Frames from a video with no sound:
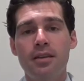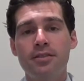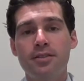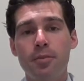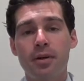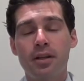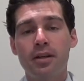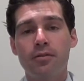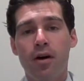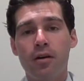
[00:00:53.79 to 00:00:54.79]
This
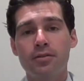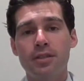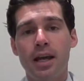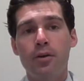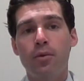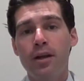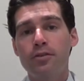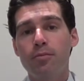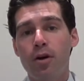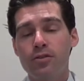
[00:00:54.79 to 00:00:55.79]
typically involves a
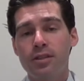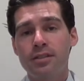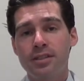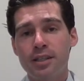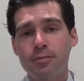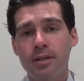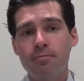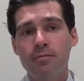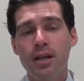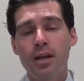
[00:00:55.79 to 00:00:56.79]
range of motion assessment